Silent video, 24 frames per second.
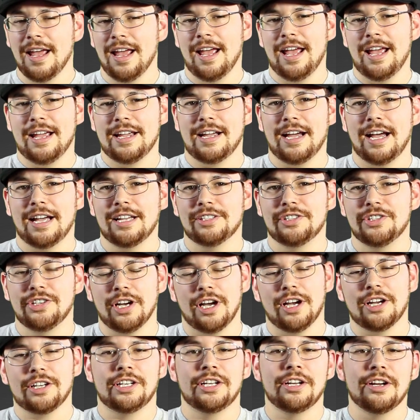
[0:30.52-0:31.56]
Hey guys,
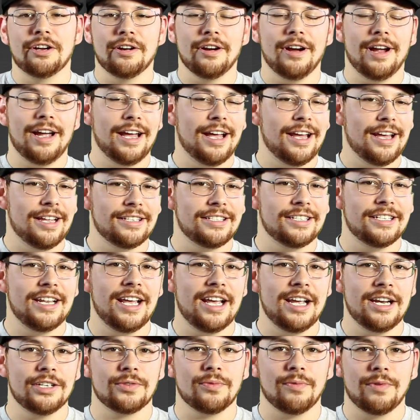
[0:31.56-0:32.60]
Josh here, and
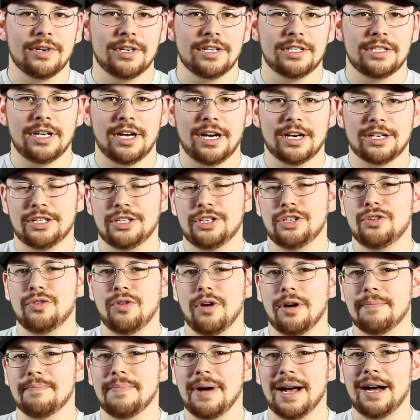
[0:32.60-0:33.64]
today I just wanted to talk to you
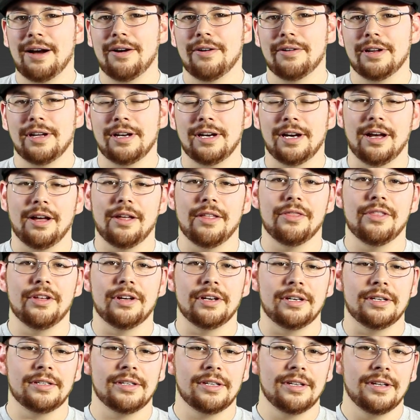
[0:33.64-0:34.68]
about
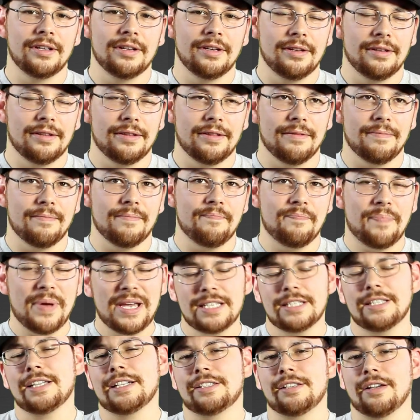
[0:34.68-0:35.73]
the
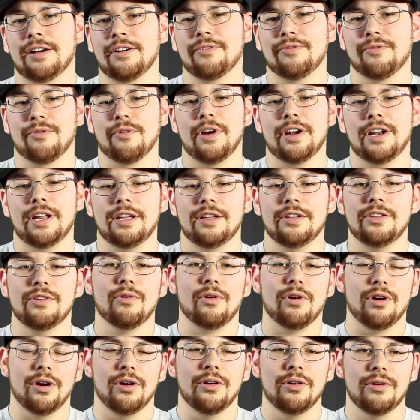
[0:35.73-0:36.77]
basics of running
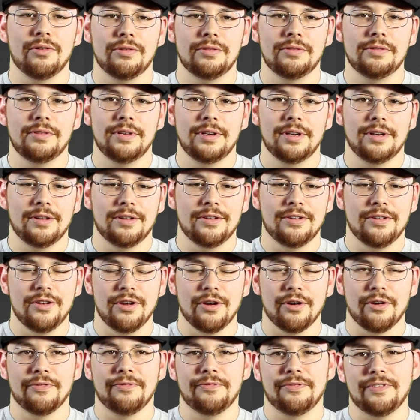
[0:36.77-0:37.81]
your own
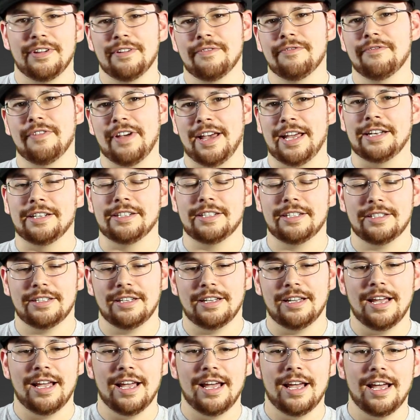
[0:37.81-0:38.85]
Nerf event.
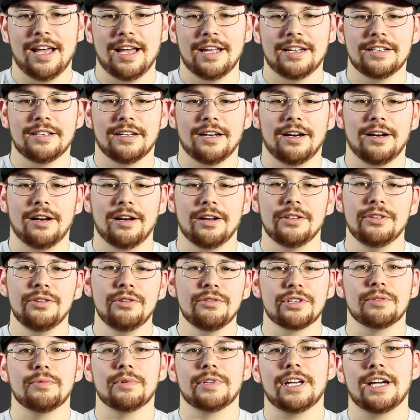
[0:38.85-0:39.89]
And
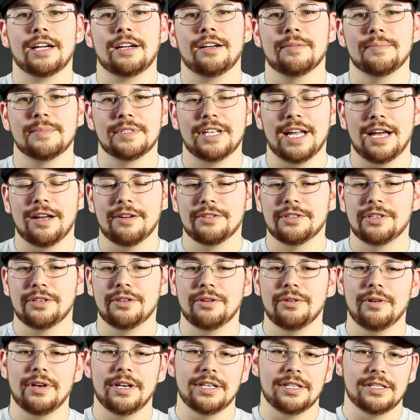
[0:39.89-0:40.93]
usually what that comes down
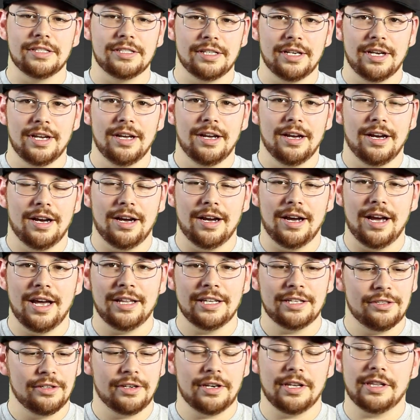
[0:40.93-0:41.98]
to is I
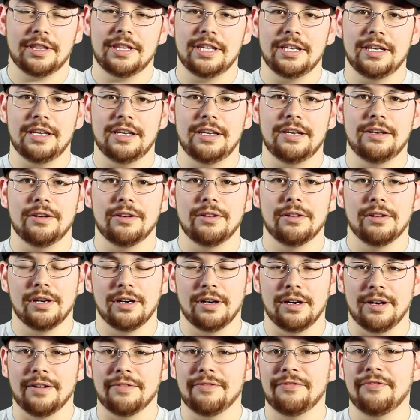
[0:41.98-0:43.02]
like to look at the
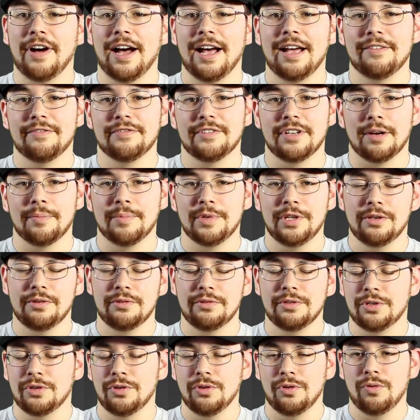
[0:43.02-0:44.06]
5
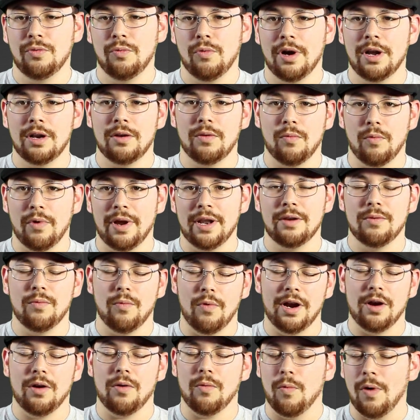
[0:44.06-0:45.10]
W's: who, what, when,
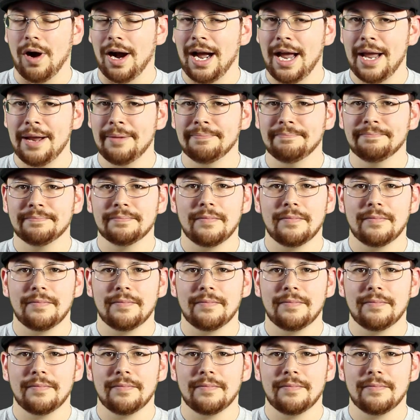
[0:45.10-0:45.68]
where, why.